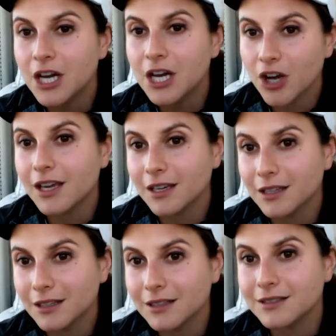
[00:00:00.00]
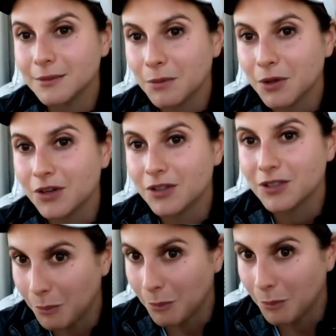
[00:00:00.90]
shockingly similar to
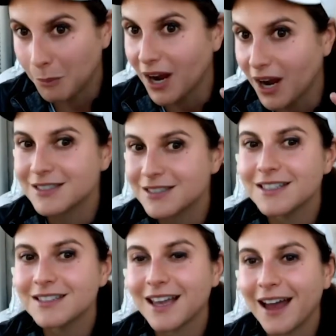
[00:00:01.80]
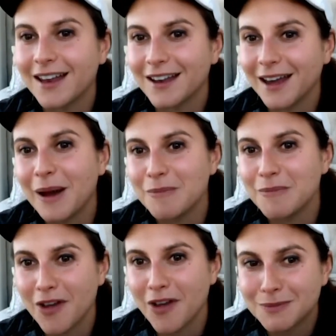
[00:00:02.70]
best practices at
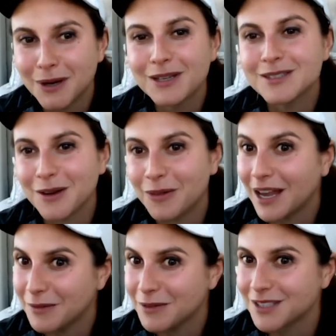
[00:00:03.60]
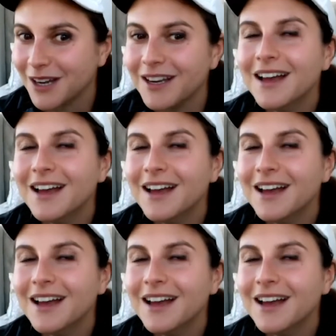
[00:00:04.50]
Facebook. So that was good.